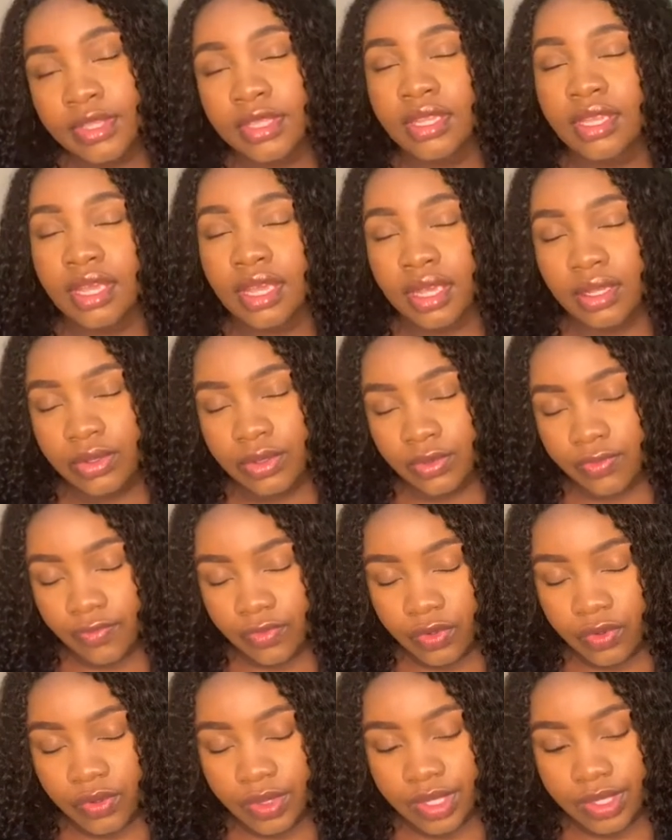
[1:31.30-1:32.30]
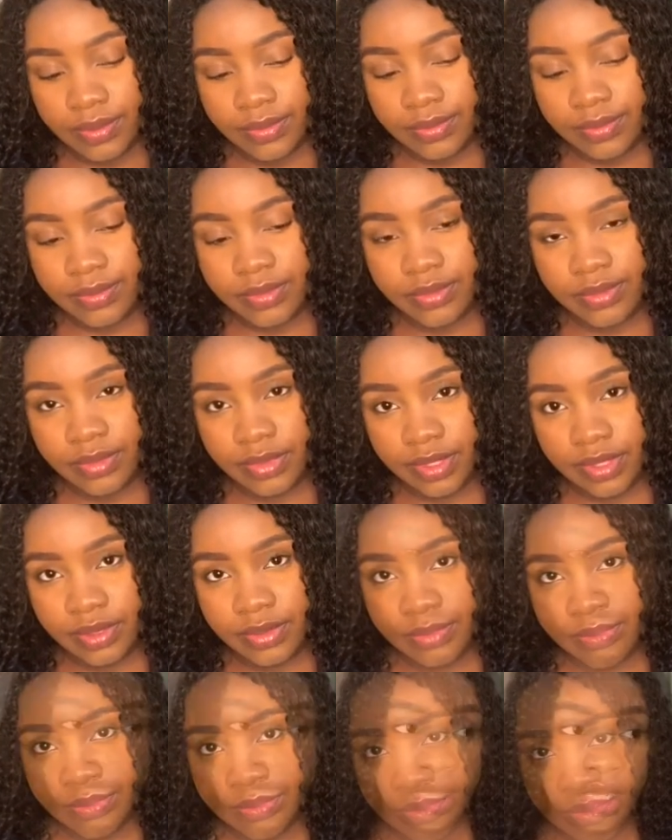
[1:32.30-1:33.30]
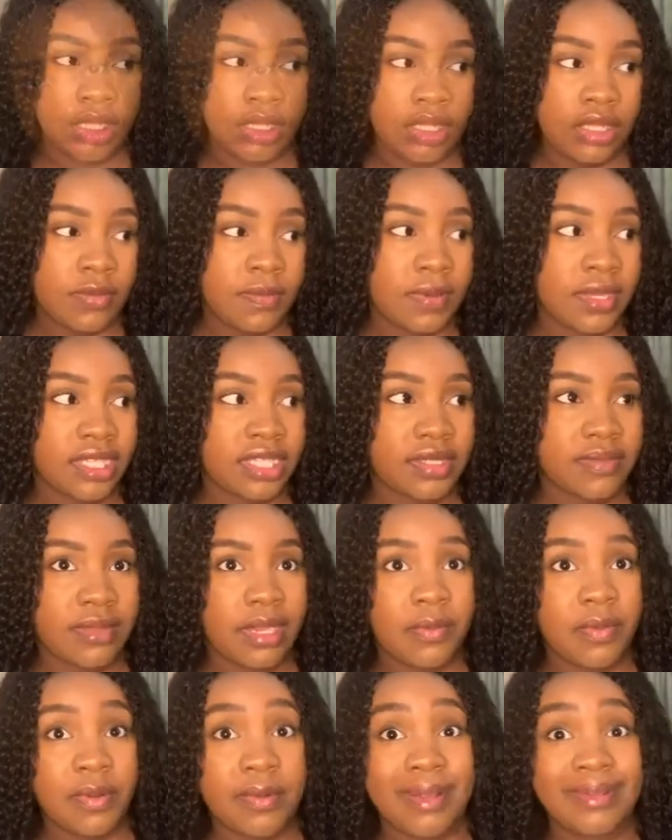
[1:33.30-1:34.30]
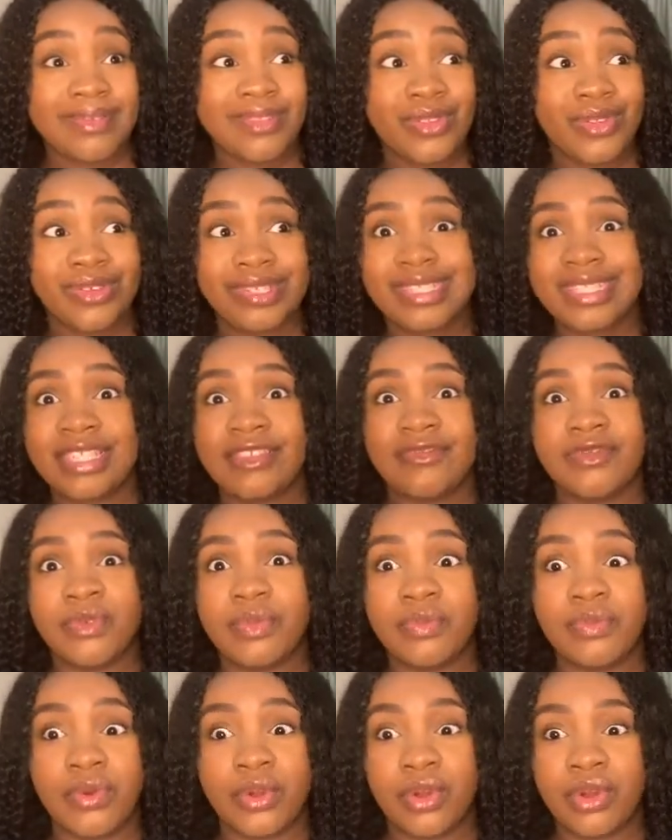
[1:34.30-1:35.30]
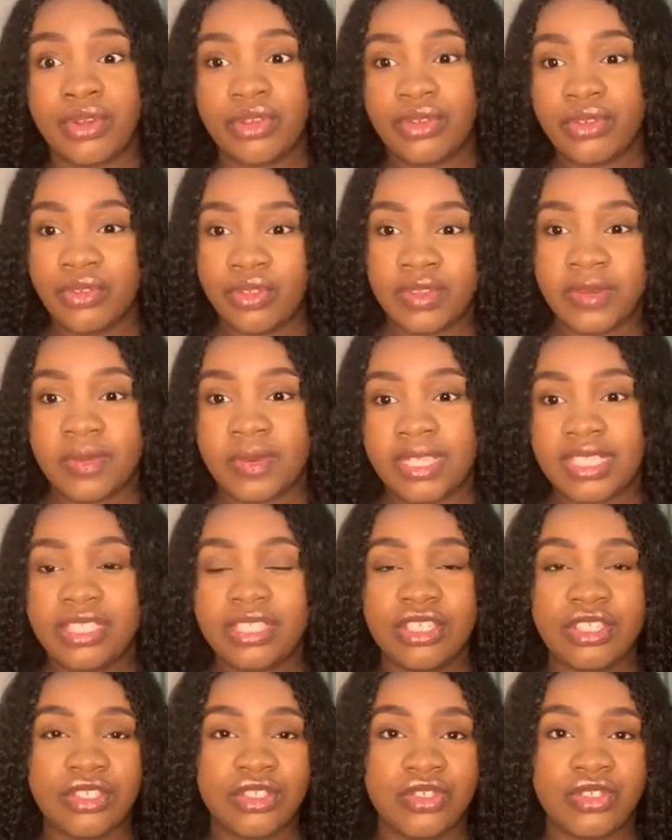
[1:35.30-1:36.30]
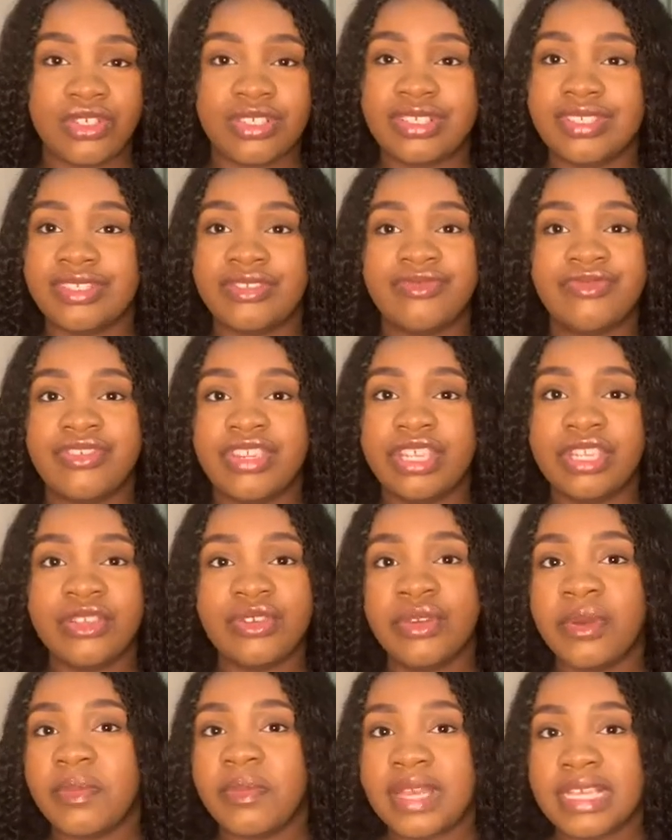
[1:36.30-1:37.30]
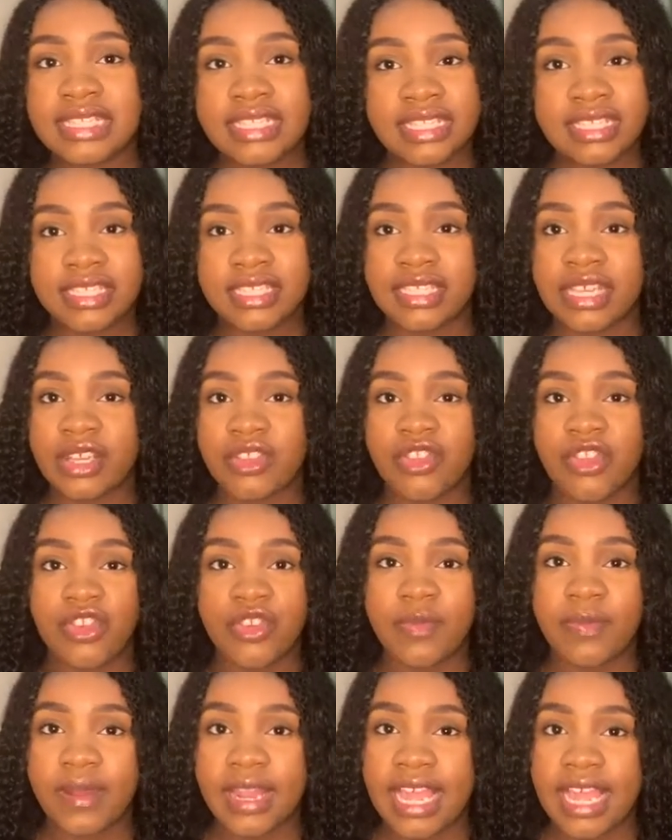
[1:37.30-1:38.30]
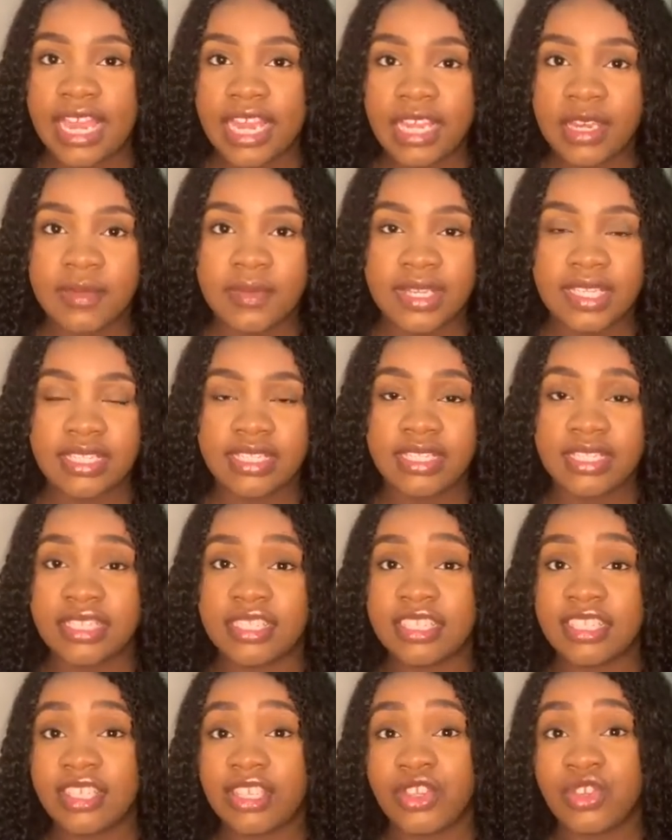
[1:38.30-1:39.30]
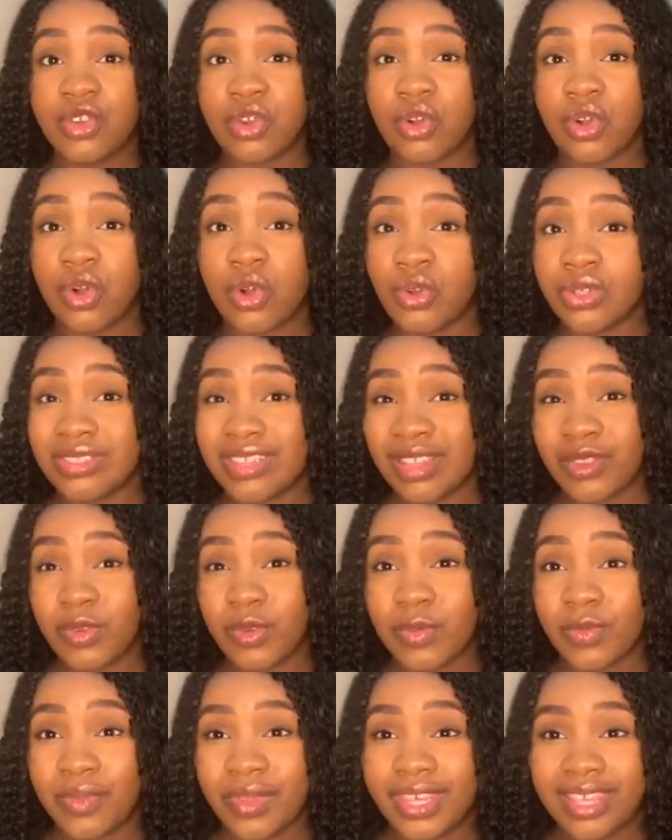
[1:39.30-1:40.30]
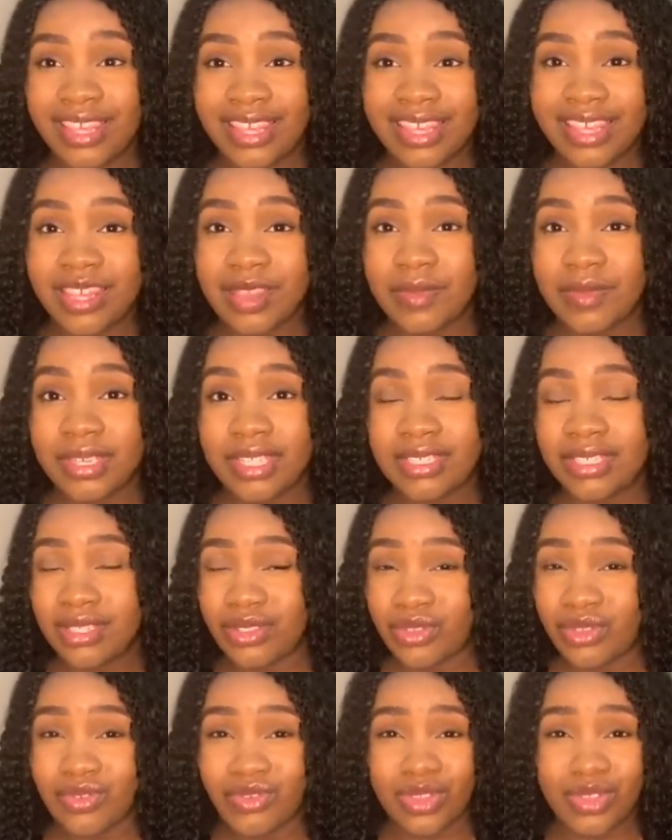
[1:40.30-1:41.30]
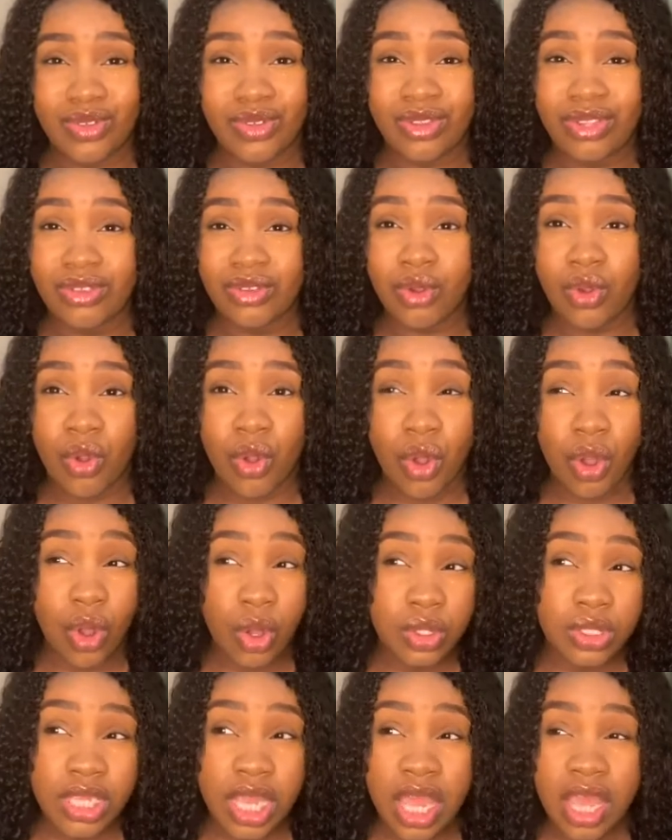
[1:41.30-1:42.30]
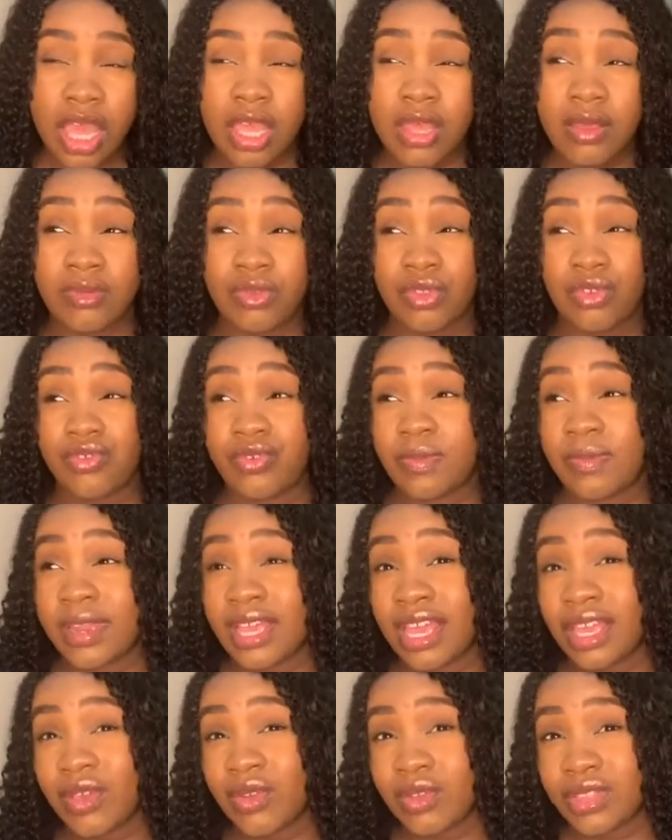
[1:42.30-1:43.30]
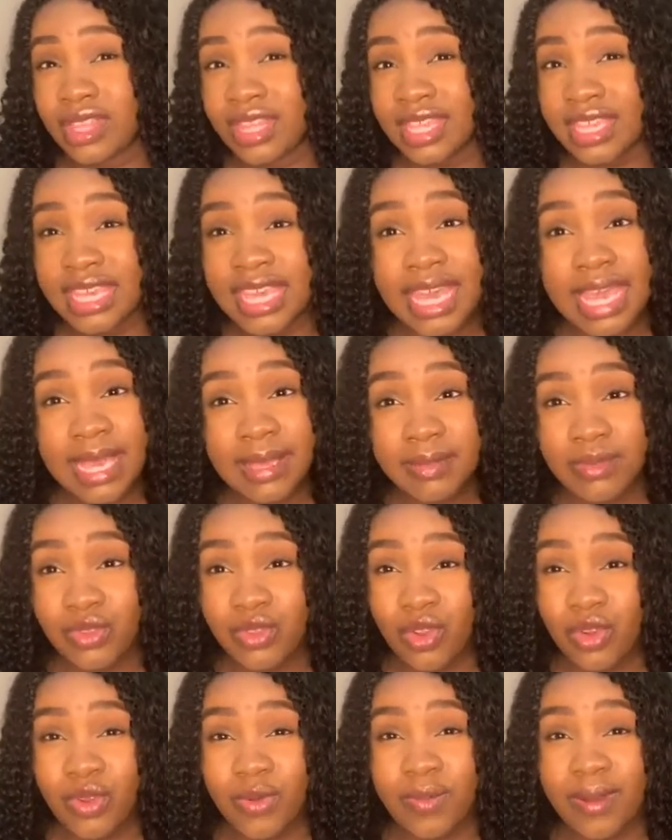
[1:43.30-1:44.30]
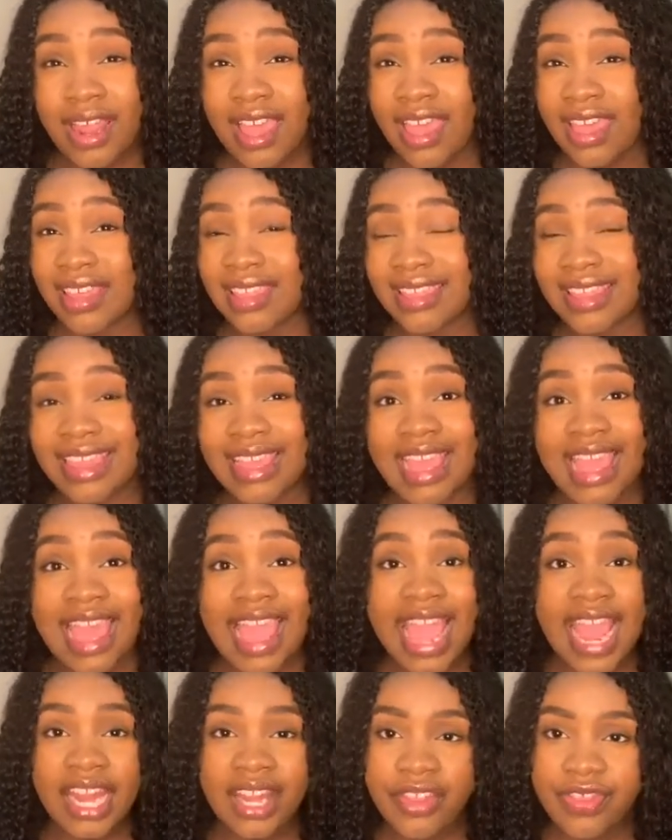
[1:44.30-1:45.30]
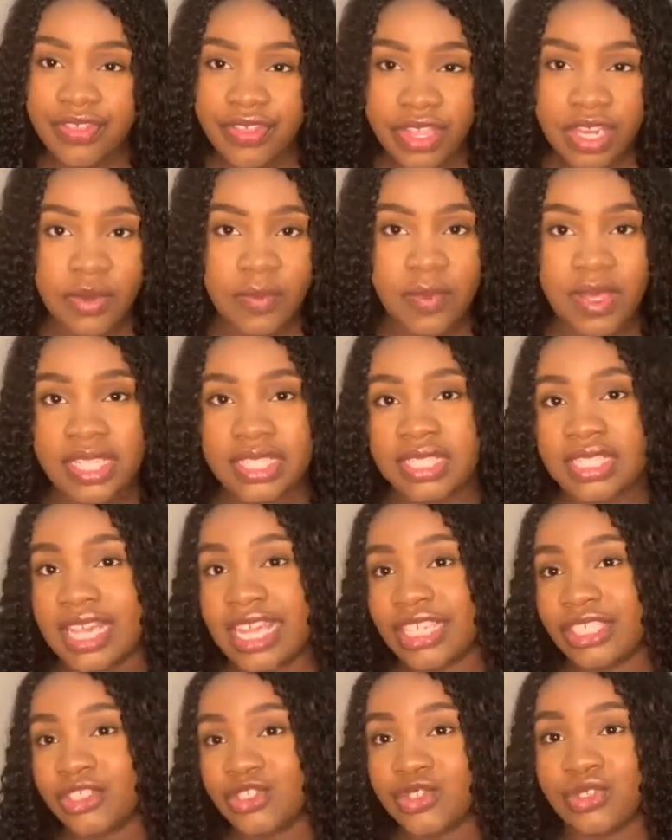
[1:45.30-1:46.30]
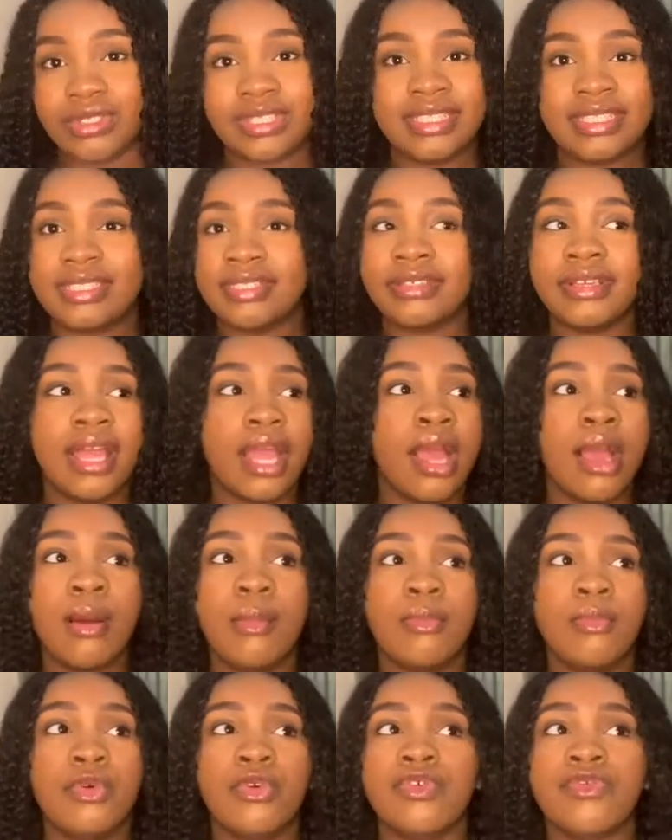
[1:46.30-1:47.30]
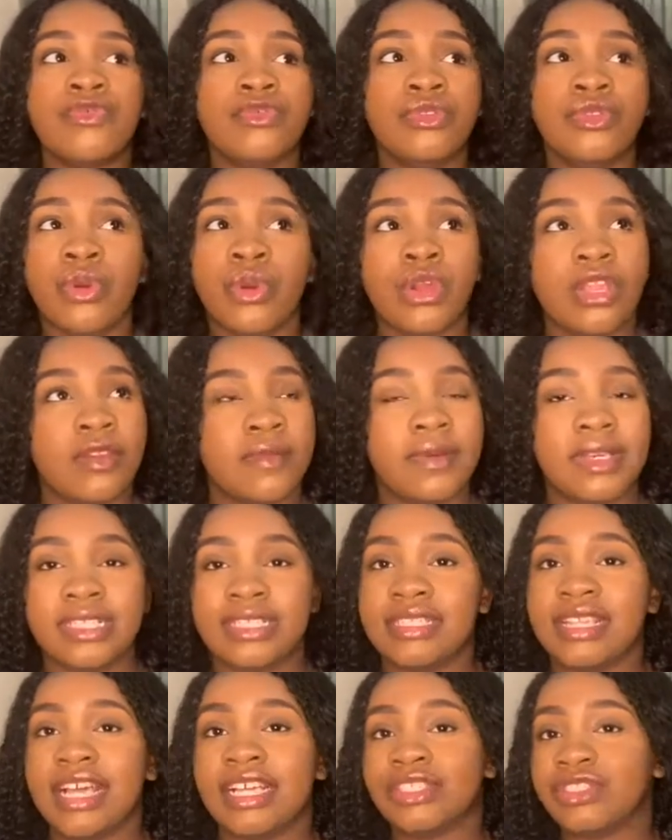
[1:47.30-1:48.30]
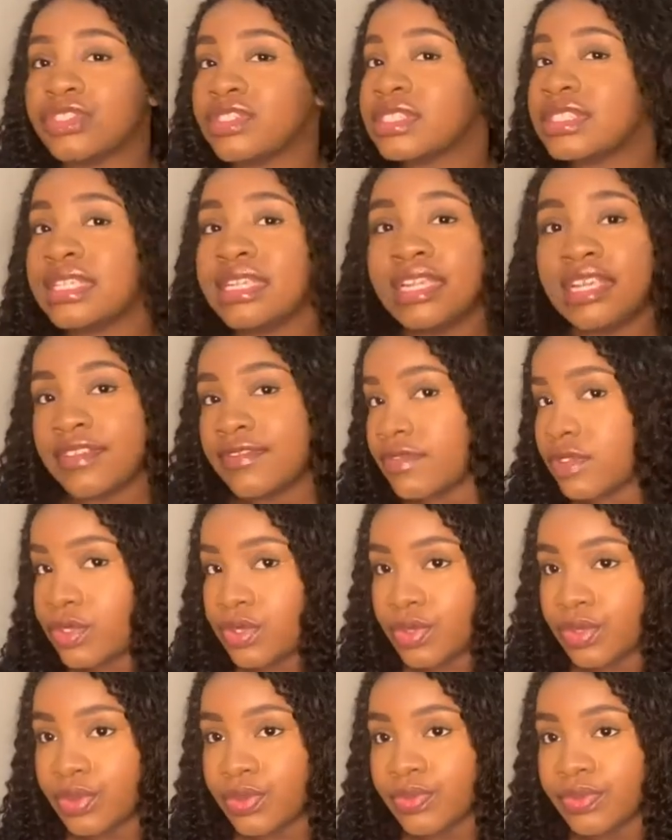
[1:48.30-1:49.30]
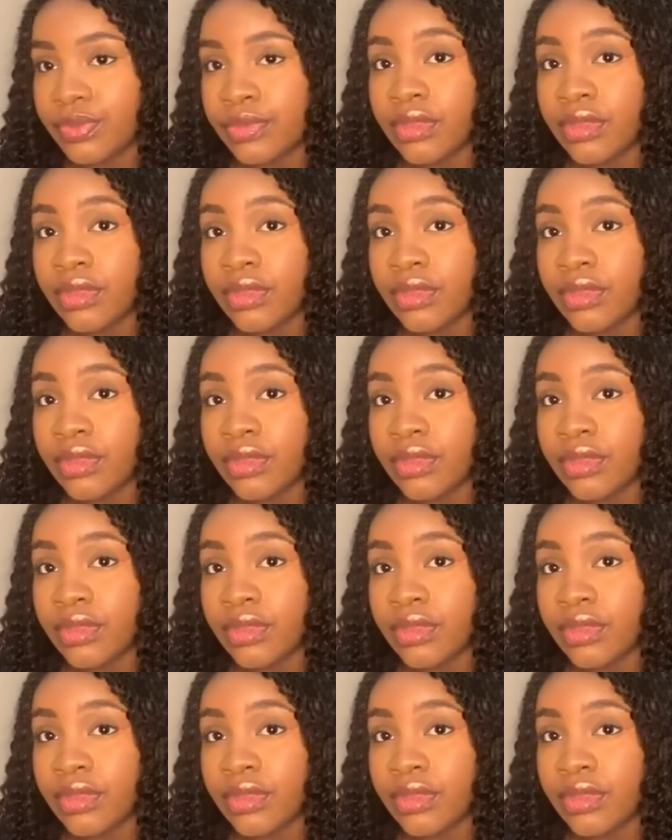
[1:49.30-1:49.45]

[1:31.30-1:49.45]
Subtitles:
Out of nowhere, yeah. The person might probably not even block you. The person is just reading your messages and not replying. The person is seeing your calls and not picking. The person is not returning your calls, not replying your DMs, not replying anything. The person has just moved on. The person has just left you.